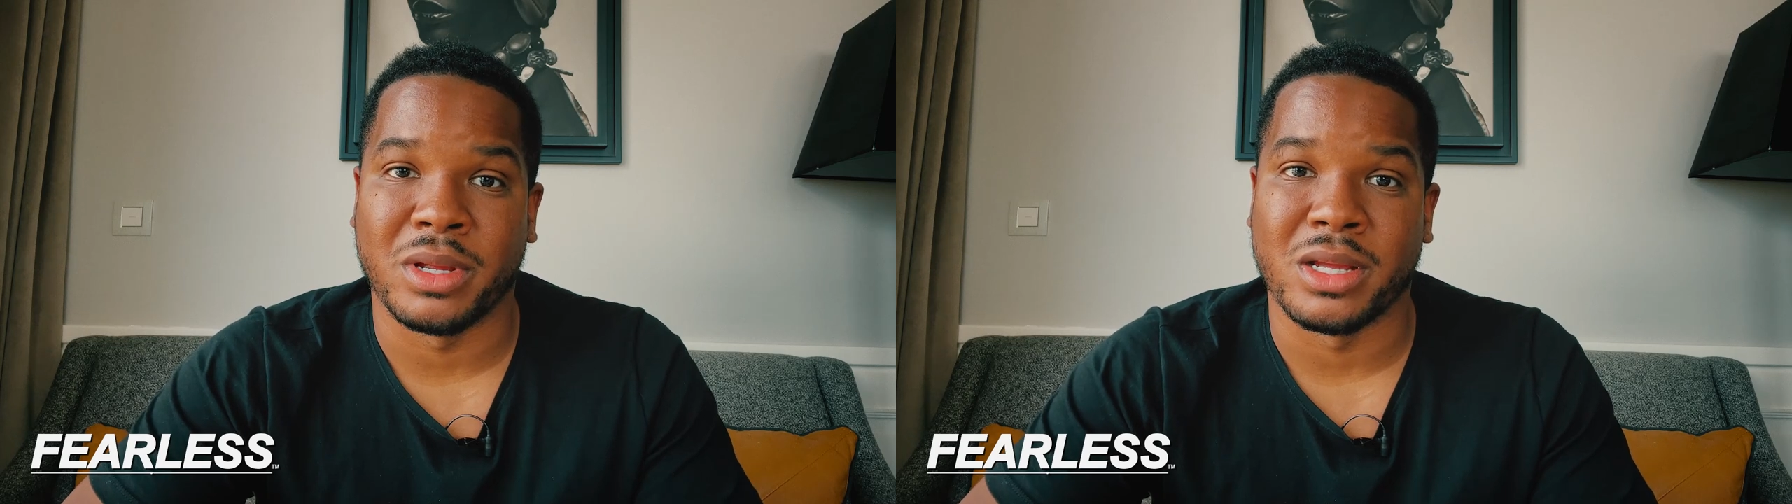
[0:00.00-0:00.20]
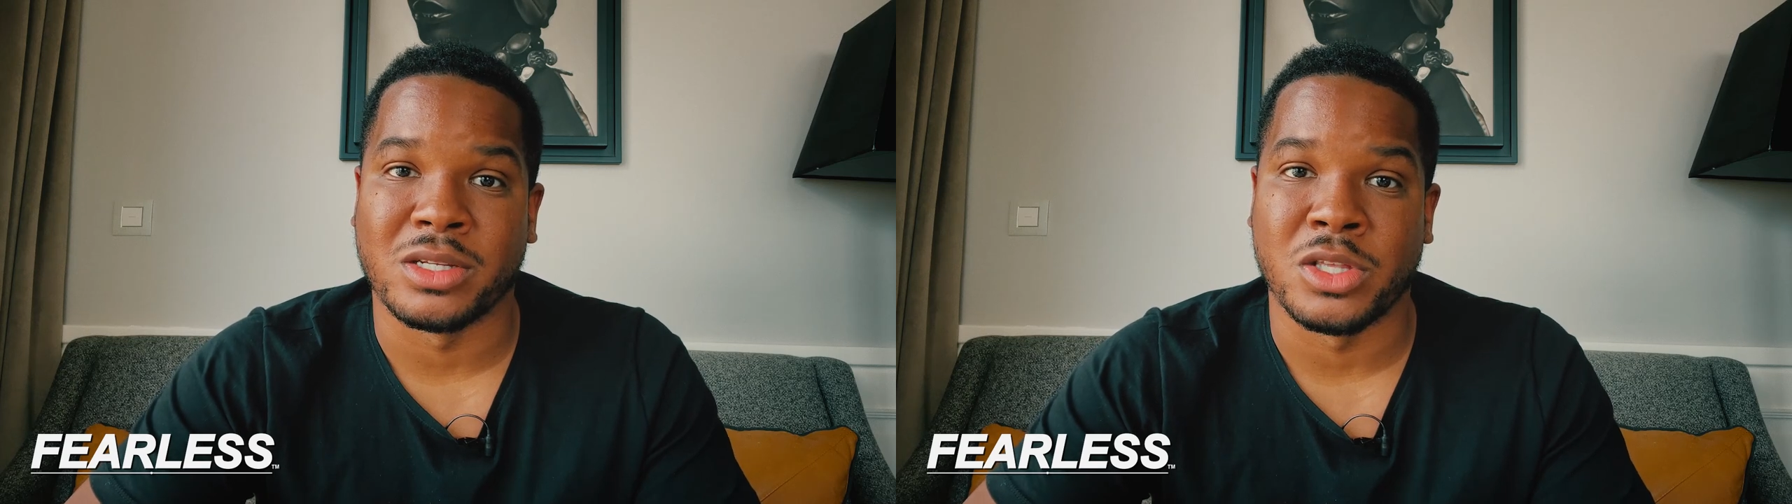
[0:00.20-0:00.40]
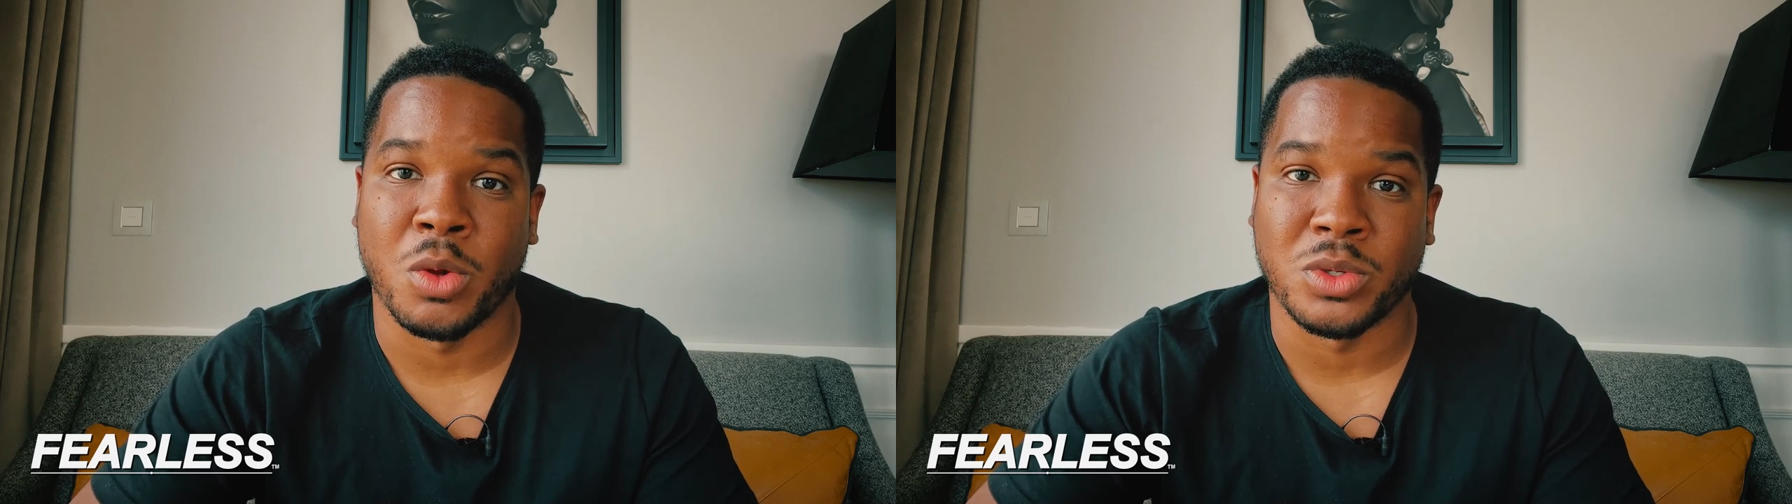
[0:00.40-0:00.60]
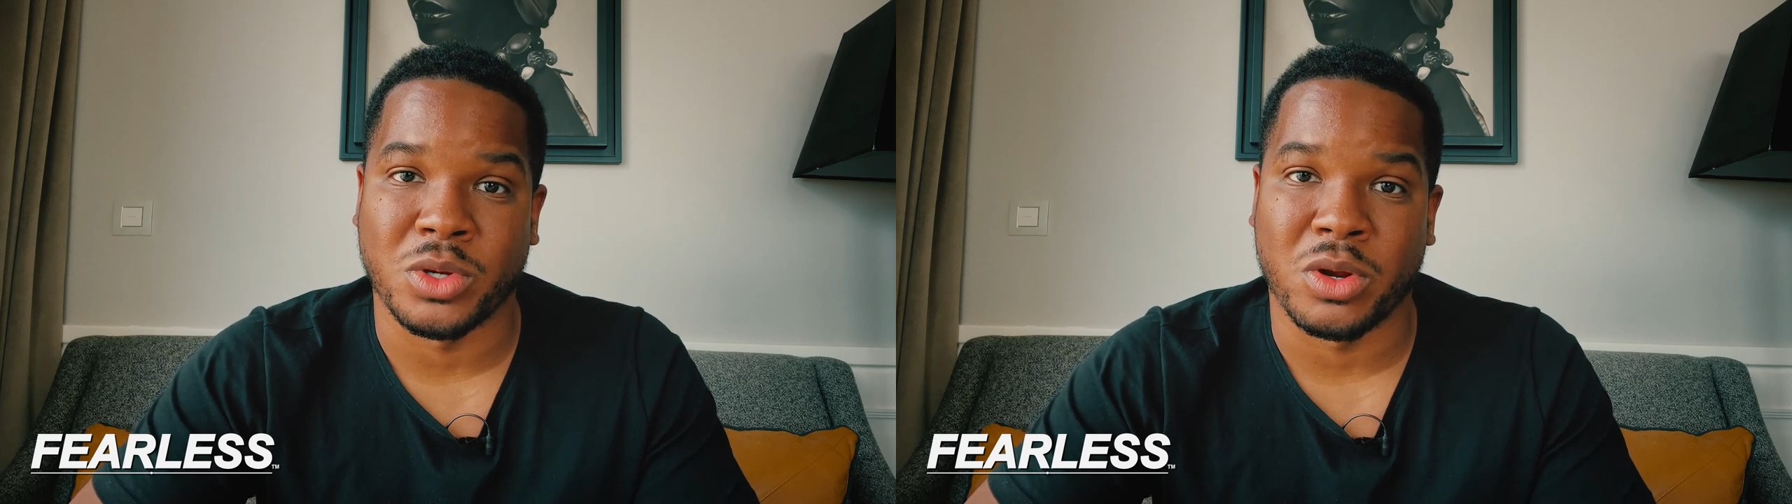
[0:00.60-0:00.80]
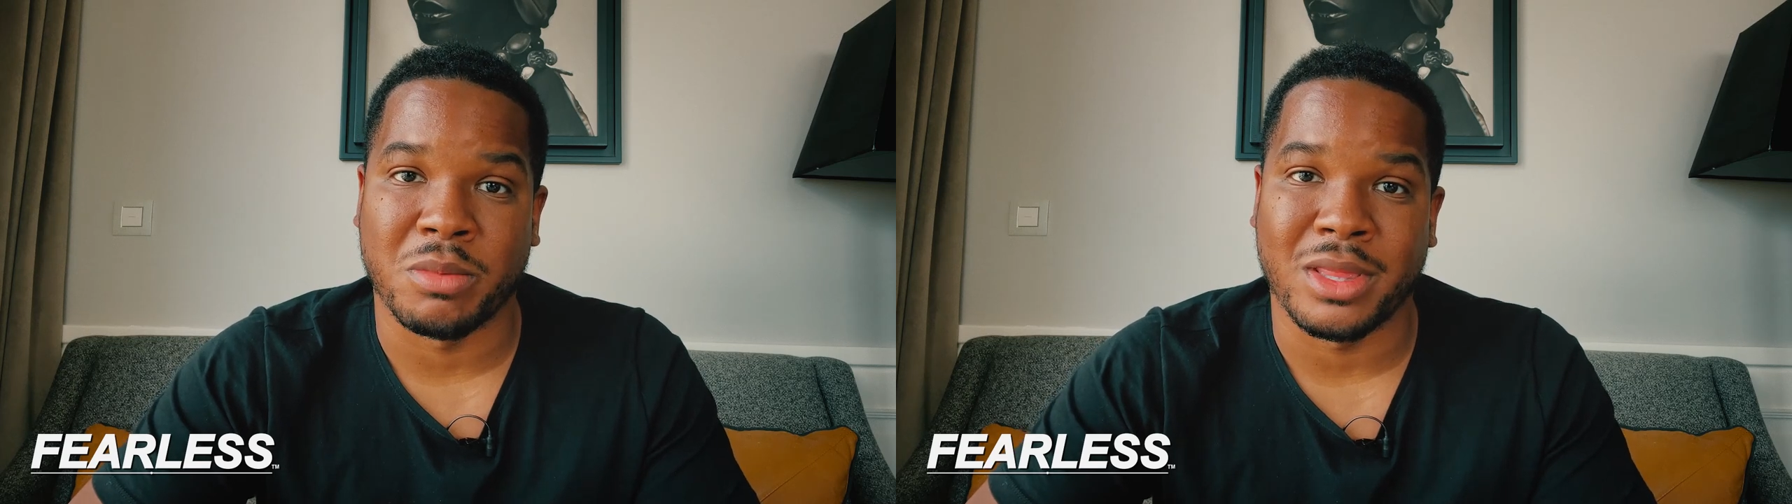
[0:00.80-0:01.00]
because
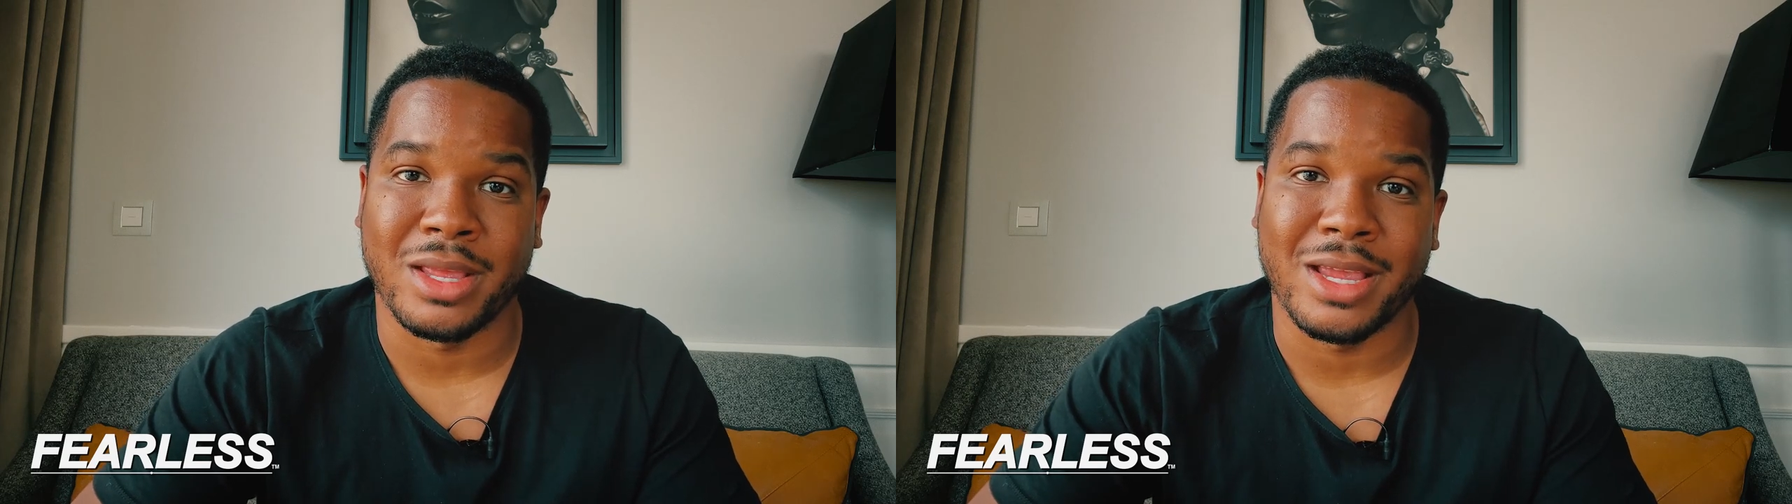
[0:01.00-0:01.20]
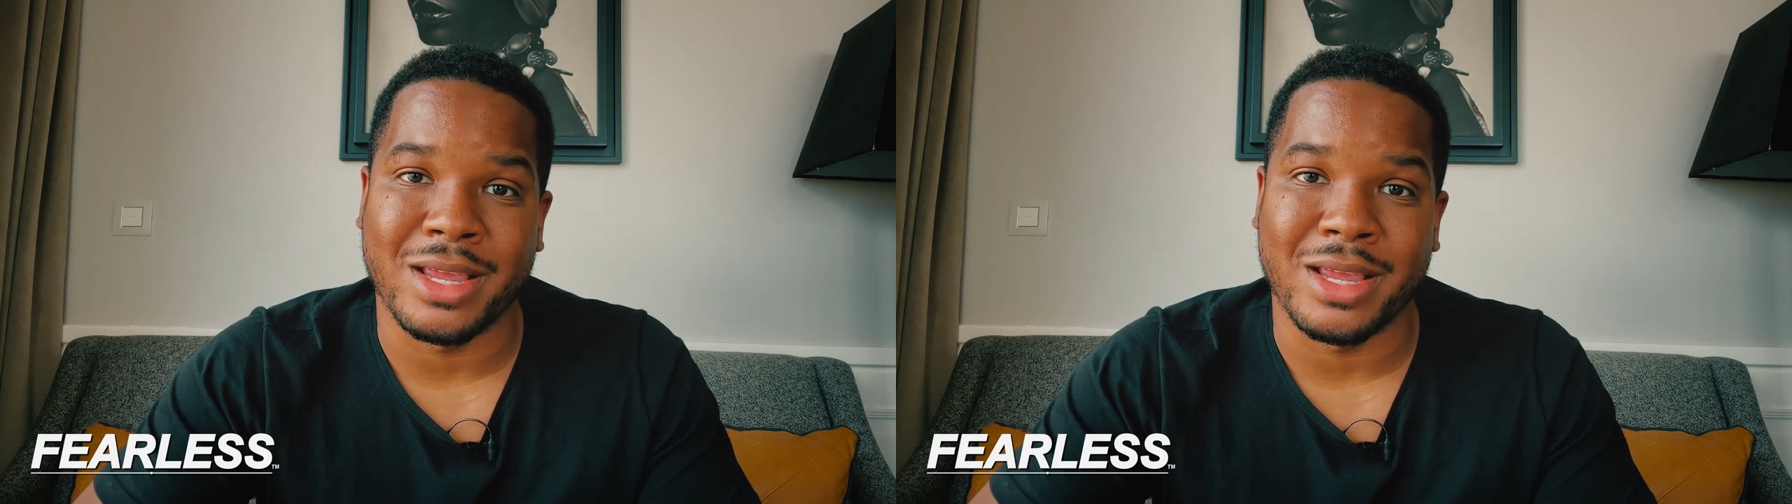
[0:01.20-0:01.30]
those are going to be the